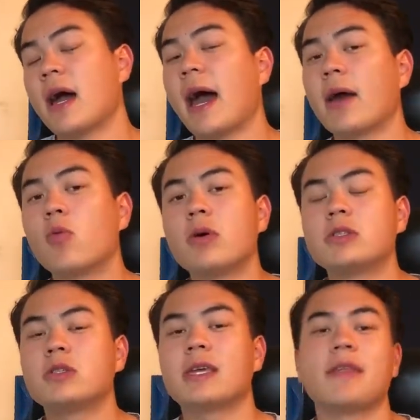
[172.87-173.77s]
I
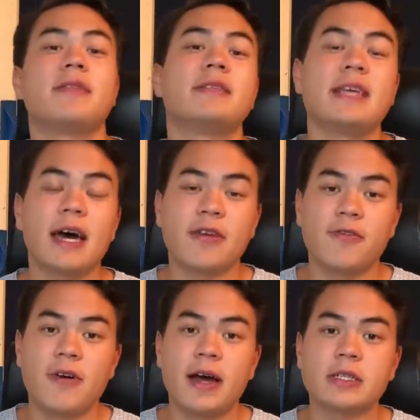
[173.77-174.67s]
want to get the data
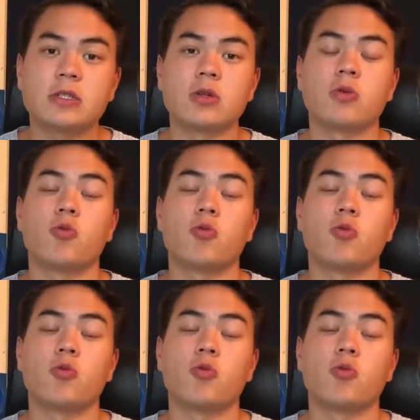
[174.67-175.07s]
faster.